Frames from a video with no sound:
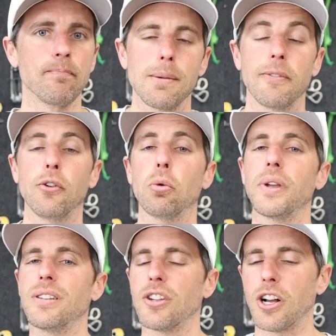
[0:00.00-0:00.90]
Now, before
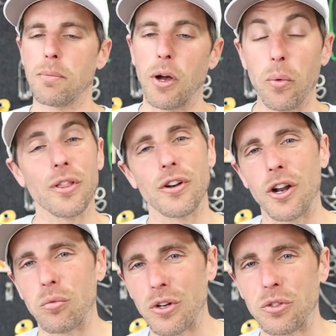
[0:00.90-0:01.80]
we talk about whether or
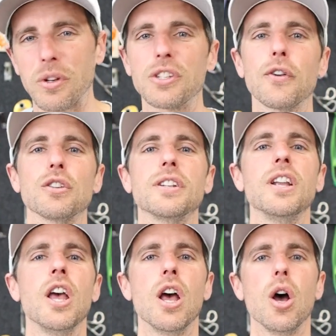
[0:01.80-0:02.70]
not it works when it's frozen,